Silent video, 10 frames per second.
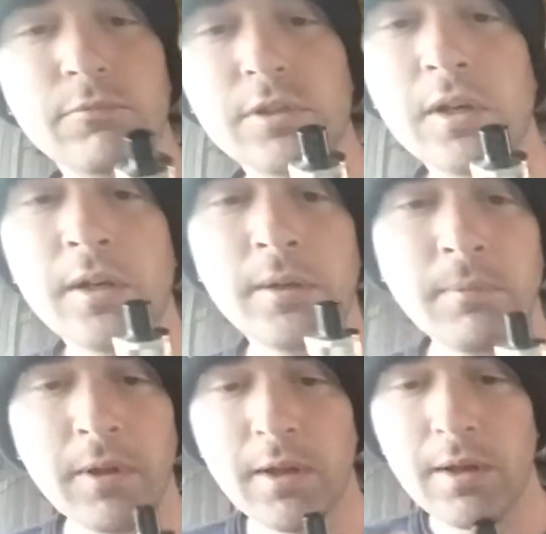sorry,
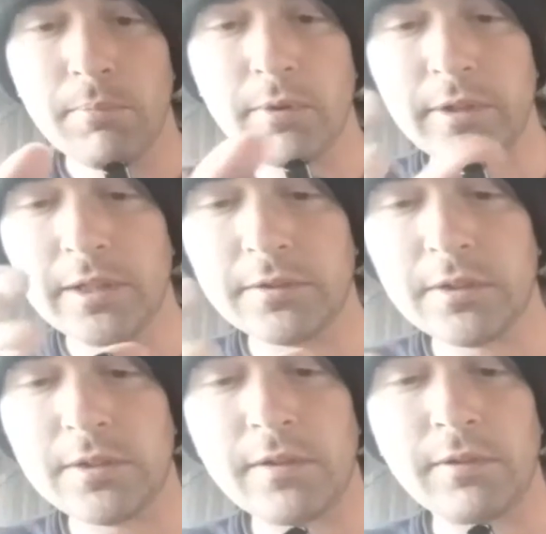but that's
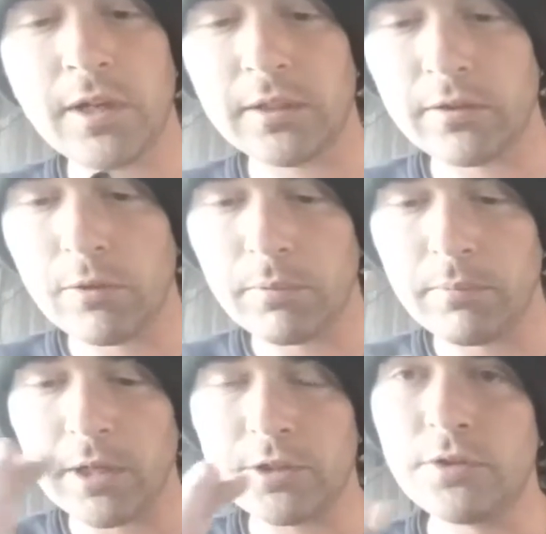because I forgot to open
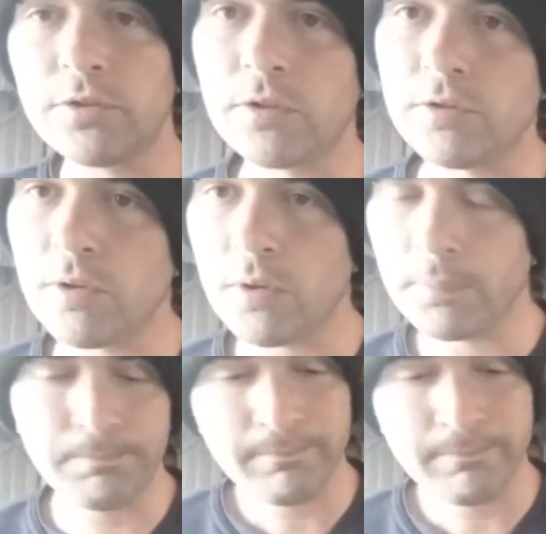my juice control,